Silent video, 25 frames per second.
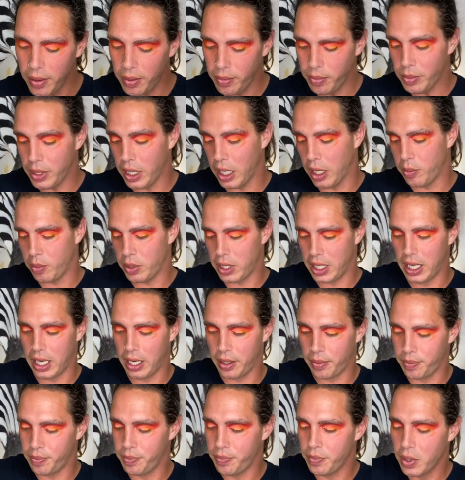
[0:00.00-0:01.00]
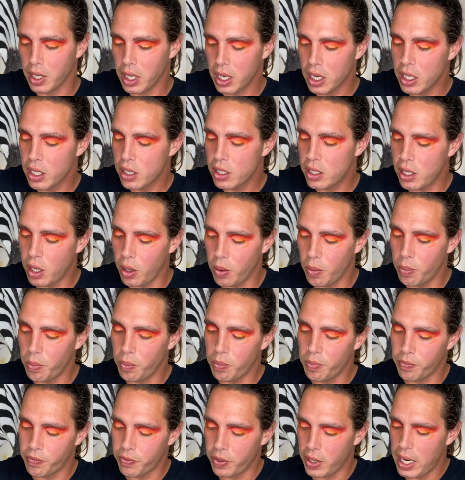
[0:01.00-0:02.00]
done with that. So
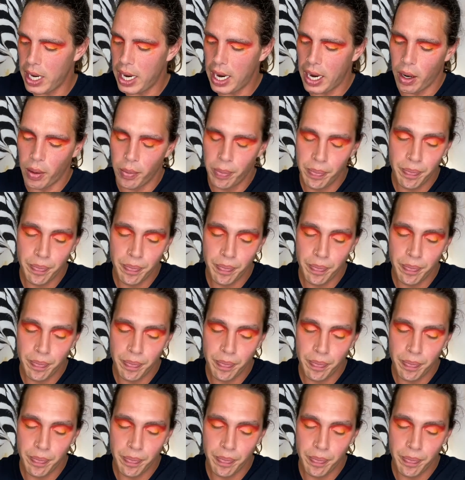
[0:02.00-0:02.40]
for now,